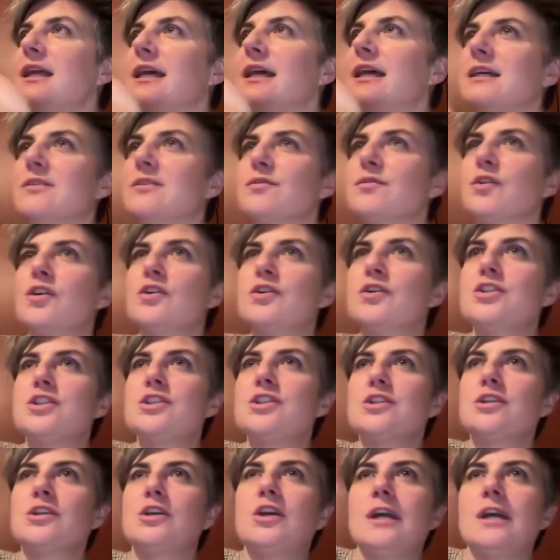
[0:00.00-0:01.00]
Like
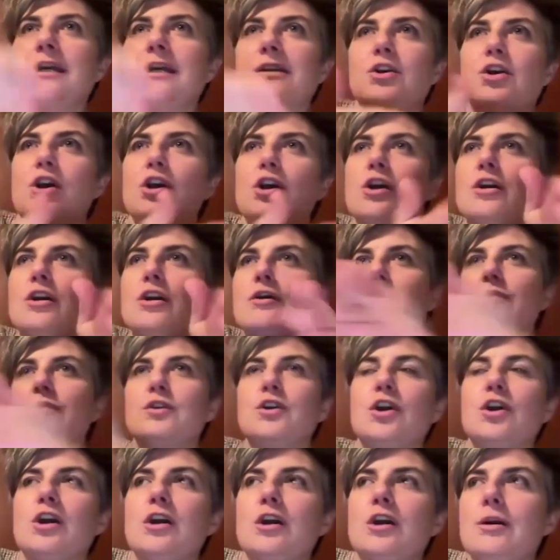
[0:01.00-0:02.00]

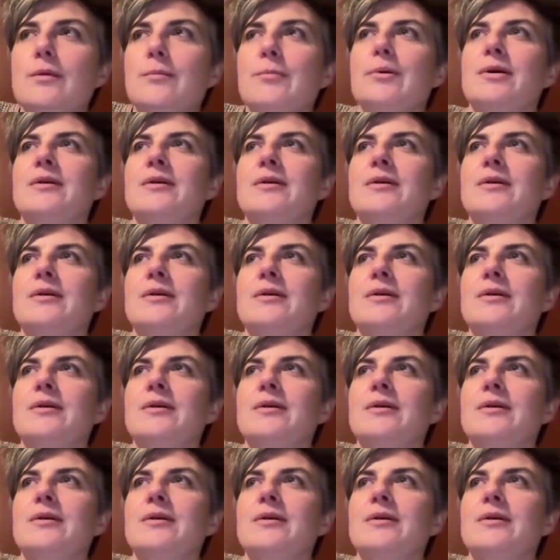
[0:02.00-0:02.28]
curb, curb